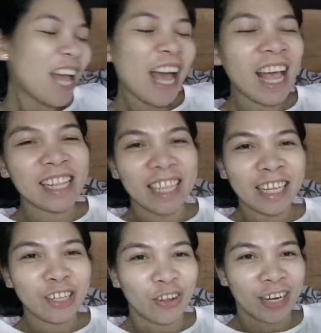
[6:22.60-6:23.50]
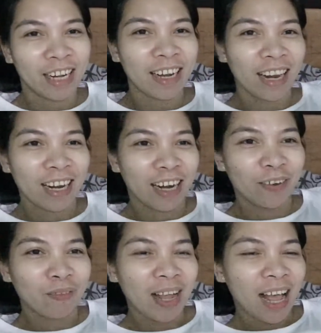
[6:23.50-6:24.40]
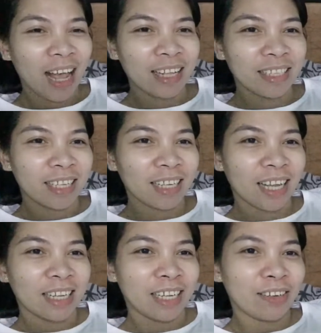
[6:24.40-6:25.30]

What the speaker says: I think no need alarm. I think I need